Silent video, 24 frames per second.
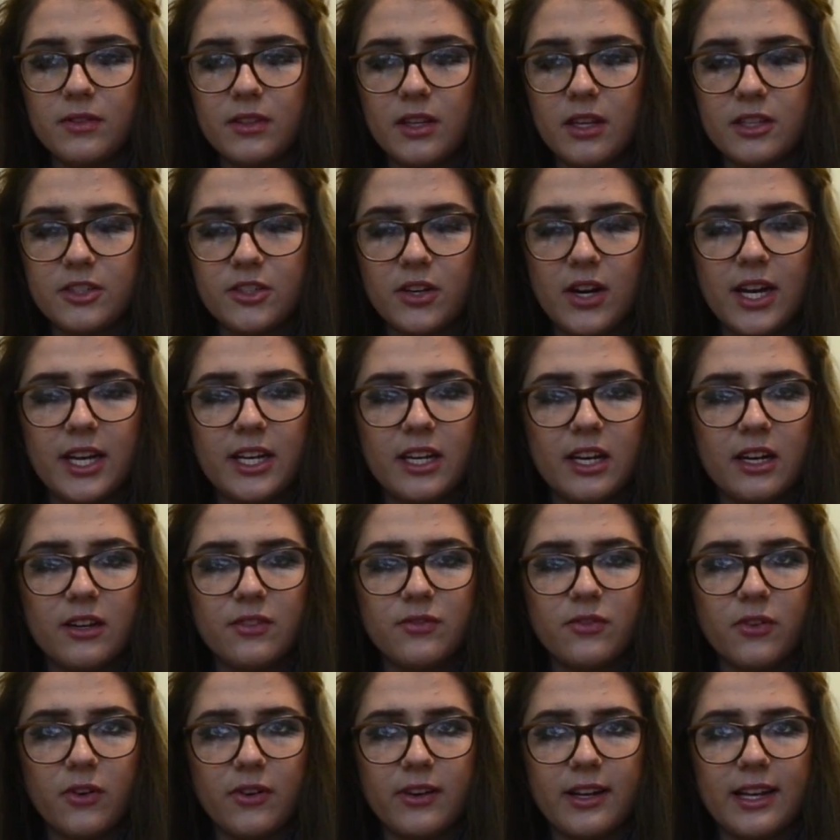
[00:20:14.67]
the trailer
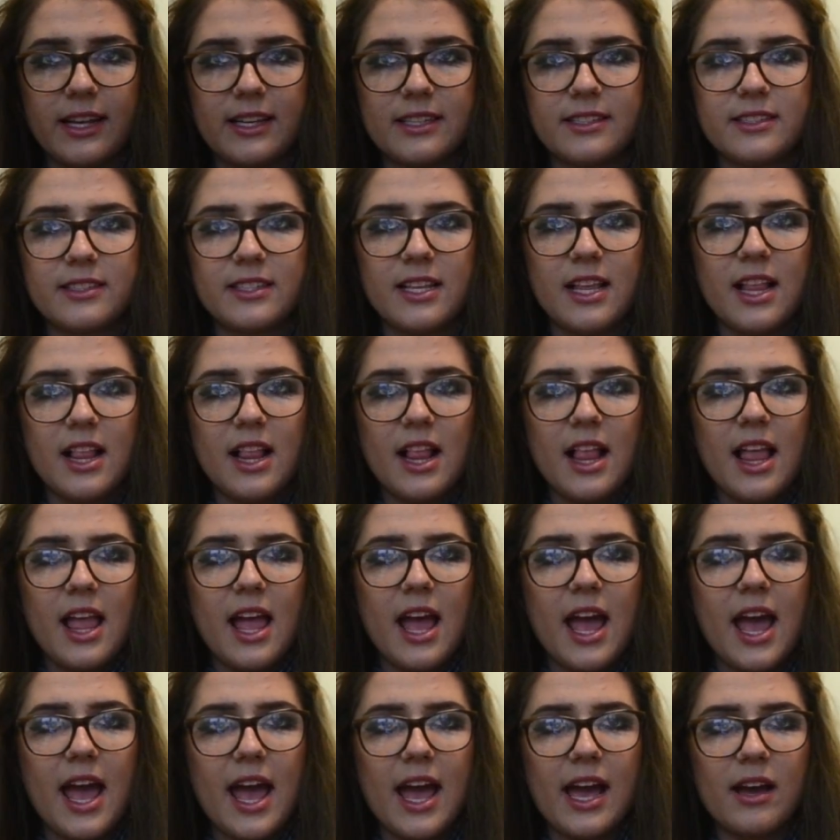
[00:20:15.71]
through this,
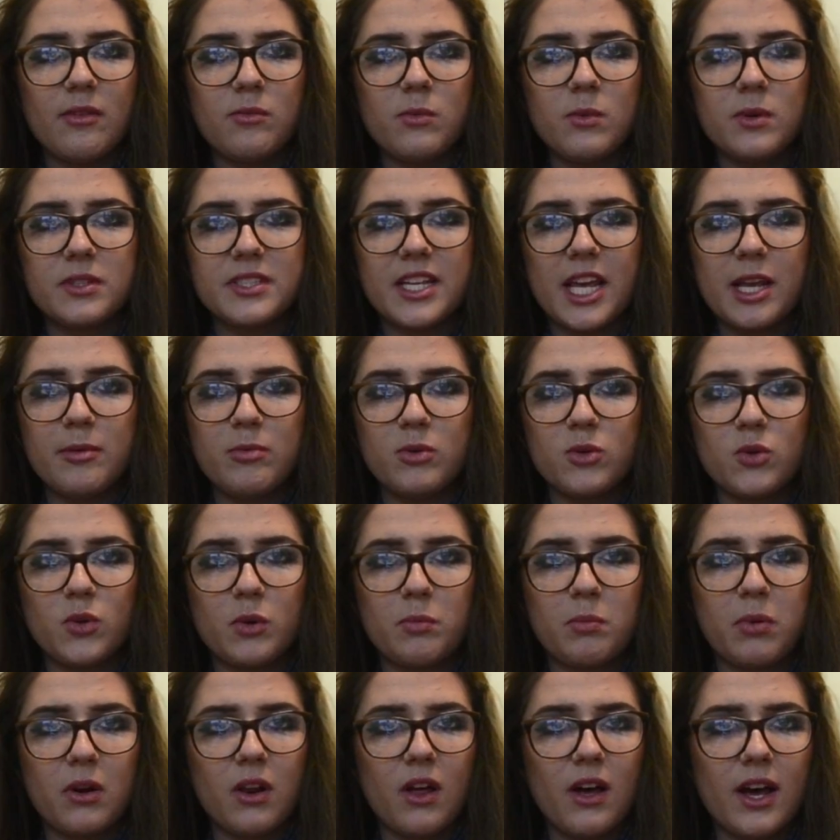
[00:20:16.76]
and was able to
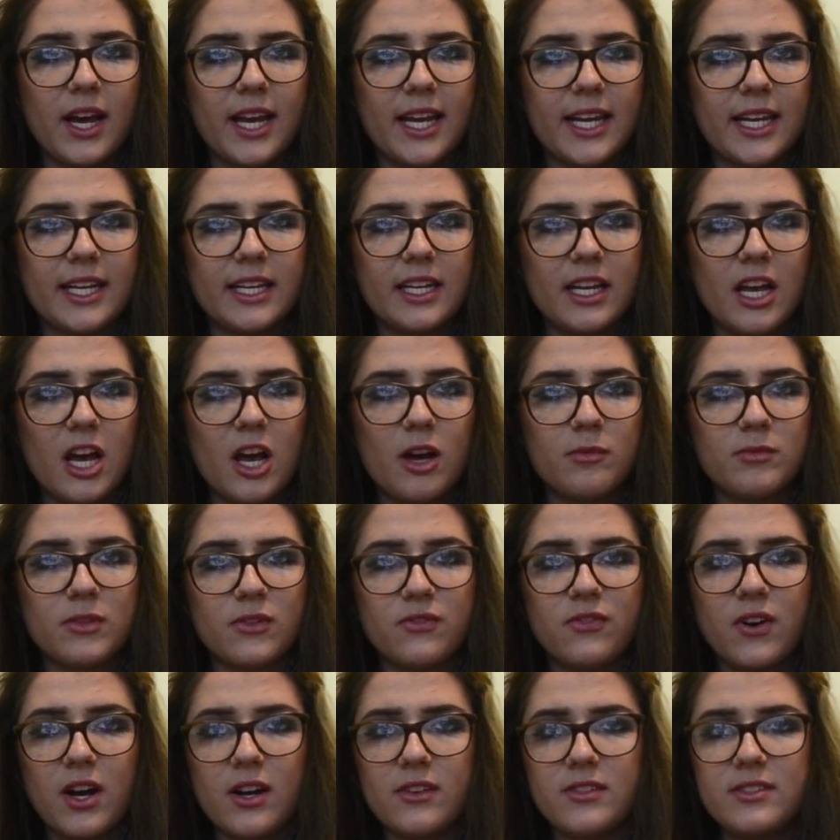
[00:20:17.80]
apply the
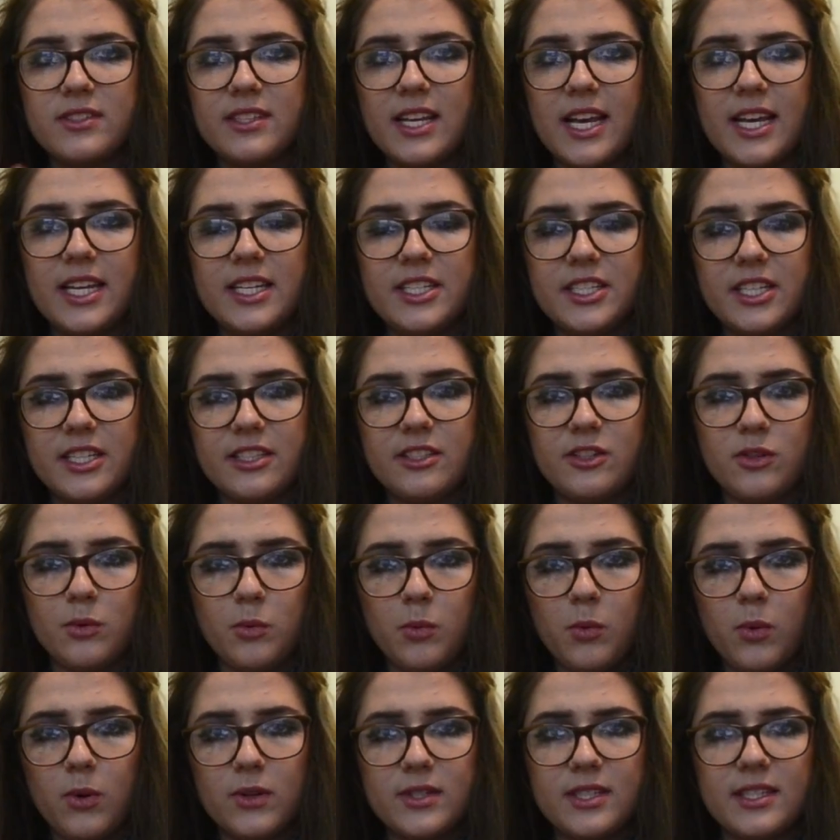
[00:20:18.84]
5 stages
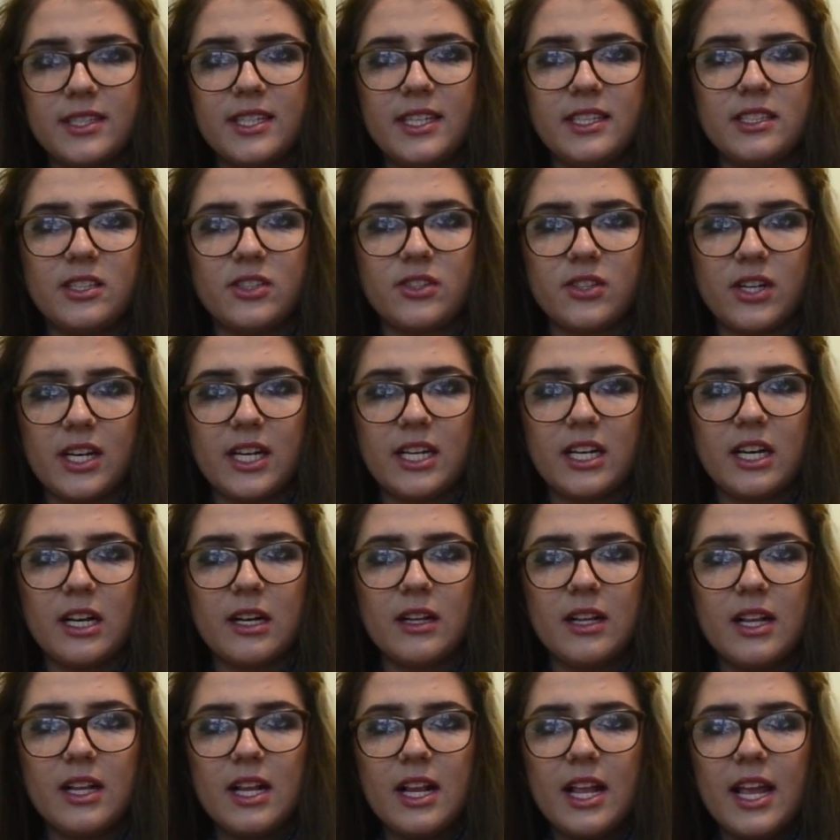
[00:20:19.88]
towards the teaser trailer,
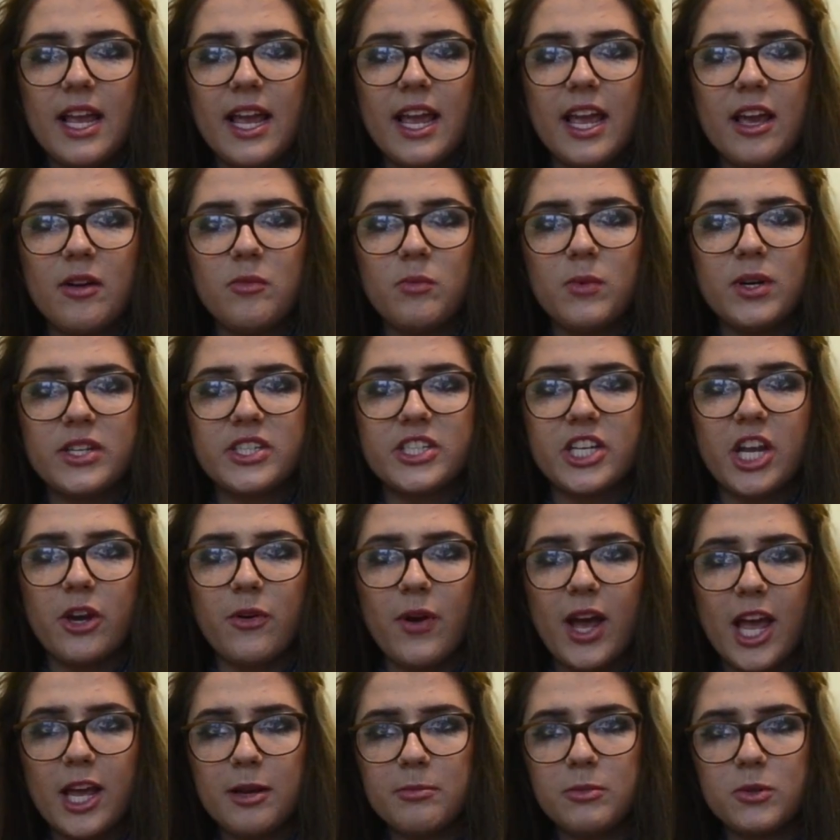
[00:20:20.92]
in which they were
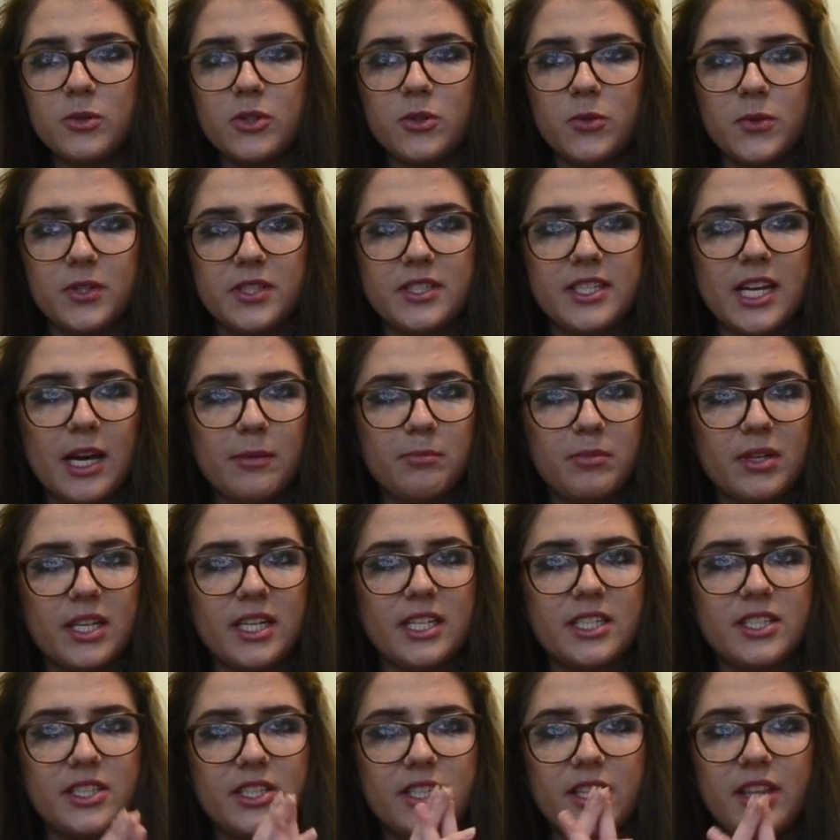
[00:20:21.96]
able to
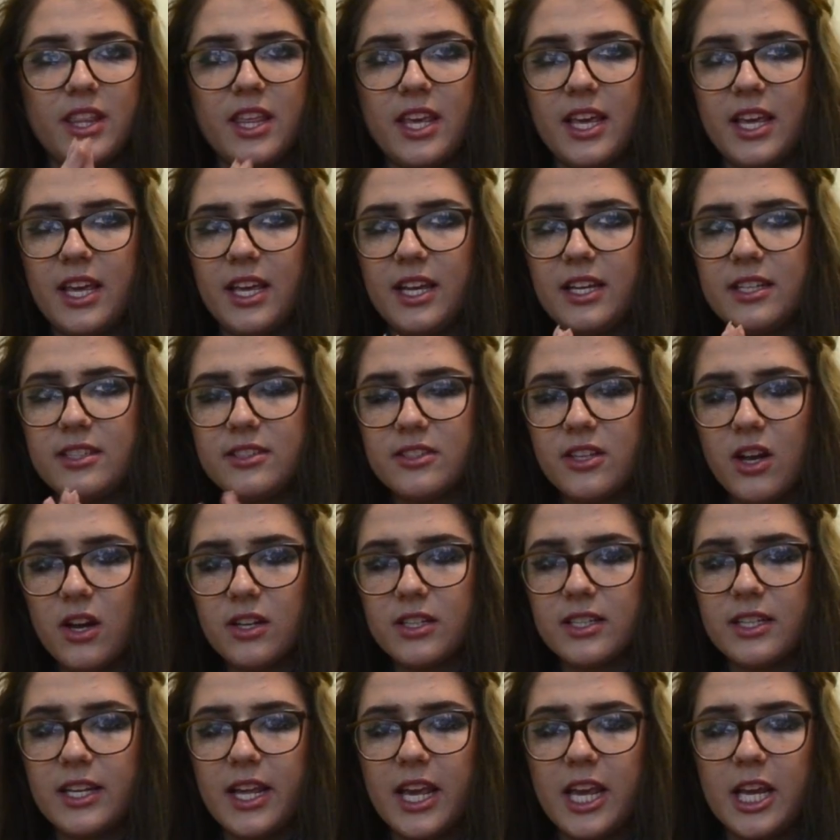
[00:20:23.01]
establish the start
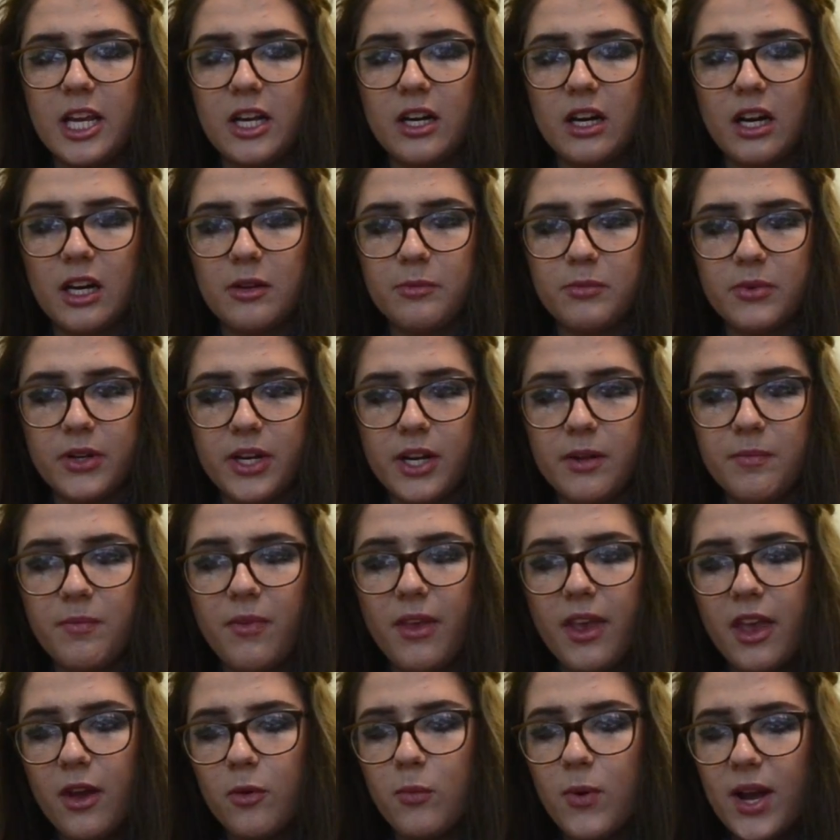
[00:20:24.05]
of the equilibrium,
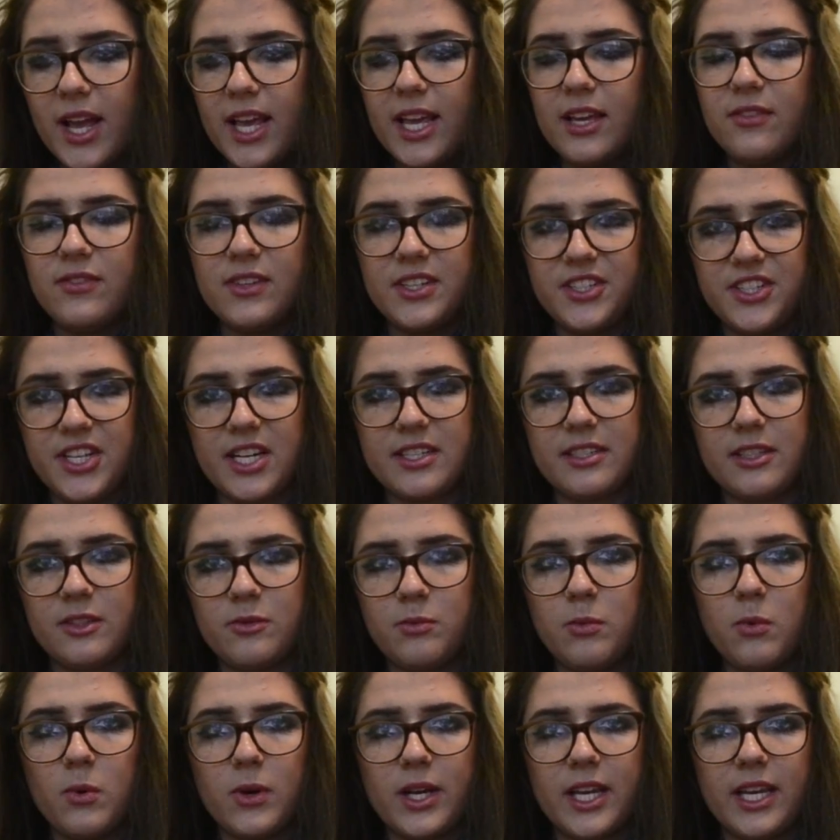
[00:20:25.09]
where even Jess is
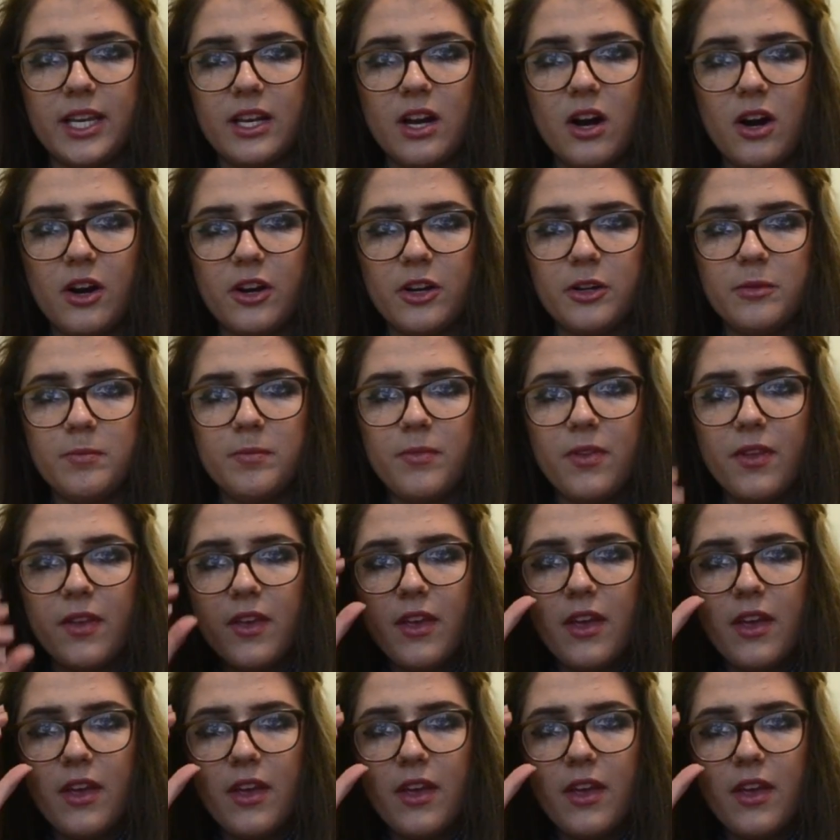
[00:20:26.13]
walking home,